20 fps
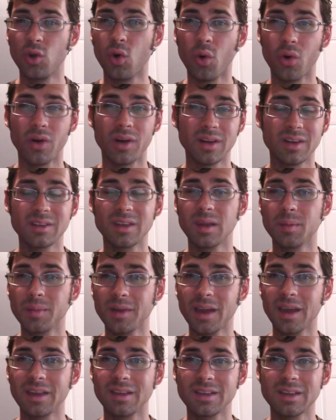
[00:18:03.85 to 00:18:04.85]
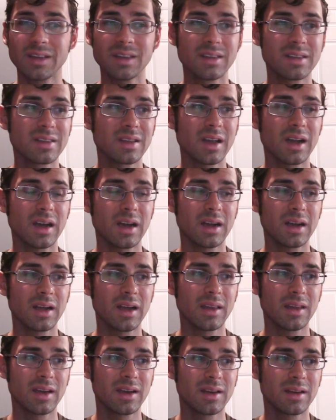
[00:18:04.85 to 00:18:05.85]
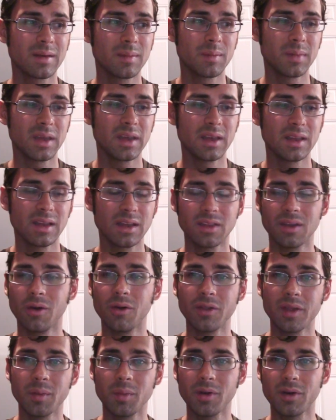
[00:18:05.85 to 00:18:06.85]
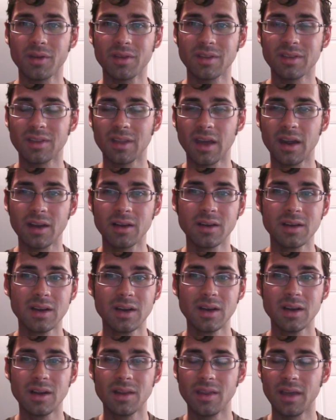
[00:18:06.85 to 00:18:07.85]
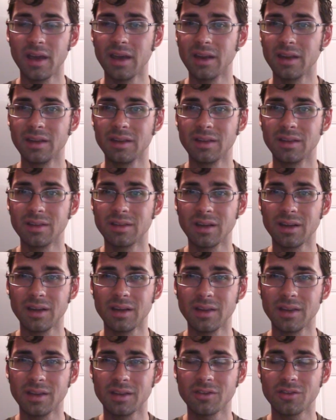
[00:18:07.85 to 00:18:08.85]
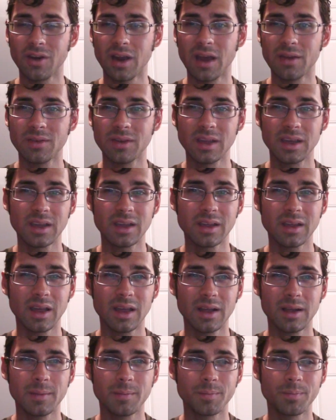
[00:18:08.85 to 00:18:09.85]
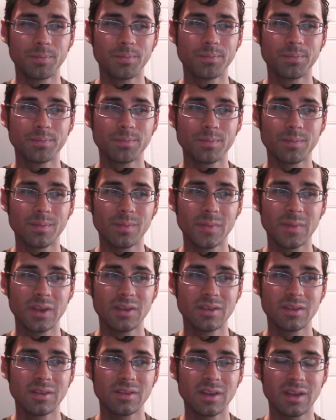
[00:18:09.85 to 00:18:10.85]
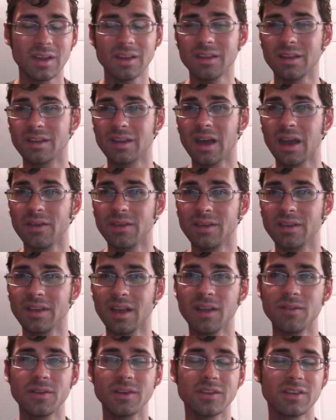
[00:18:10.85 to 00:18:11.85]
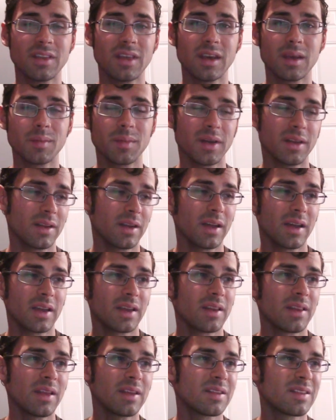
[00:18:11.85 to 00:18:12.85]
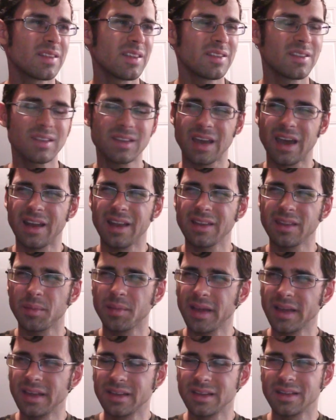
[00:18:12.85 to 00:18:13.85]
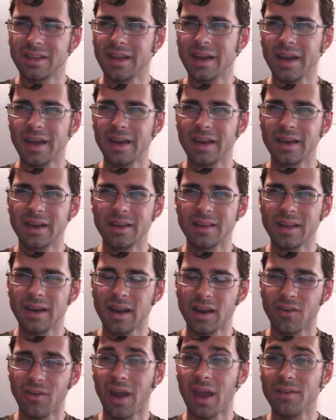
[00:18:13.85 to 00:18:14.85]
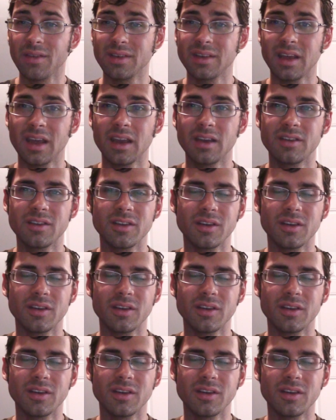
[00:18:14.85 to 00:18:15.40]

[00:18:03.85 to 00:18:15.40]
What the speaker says: touristy places. I like being like the only person there that's traveling. So I guess it's kind of a selfish thing, but like that's kind of like the places that I gravitate